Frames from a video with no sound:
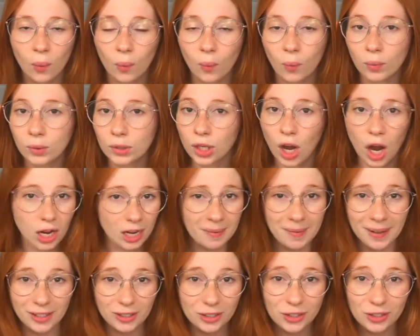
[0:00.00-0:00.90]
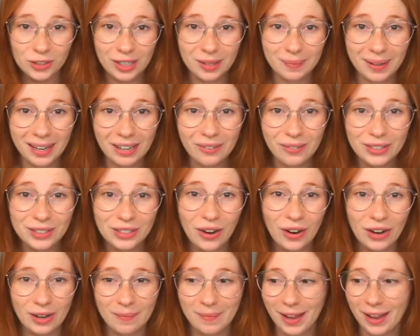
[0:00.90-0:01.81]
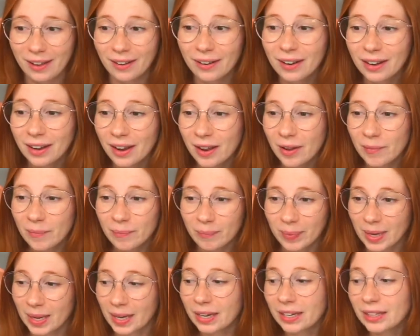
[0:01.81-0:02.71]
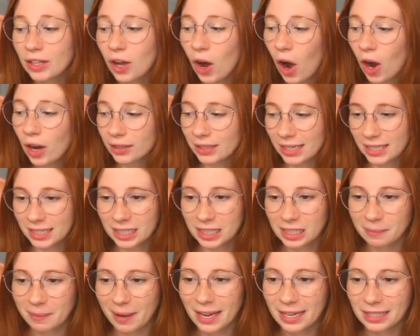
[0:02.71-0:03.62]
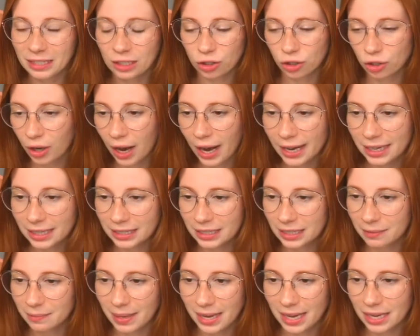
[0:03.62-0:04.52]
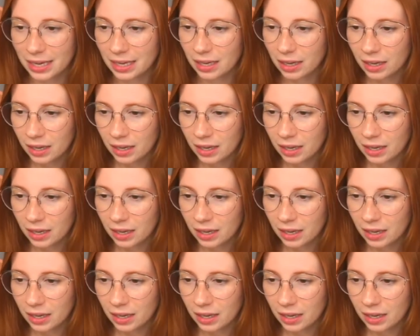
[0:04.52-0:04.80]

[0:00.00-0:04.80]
talk about streaming. We talk about being in the online space and trying to make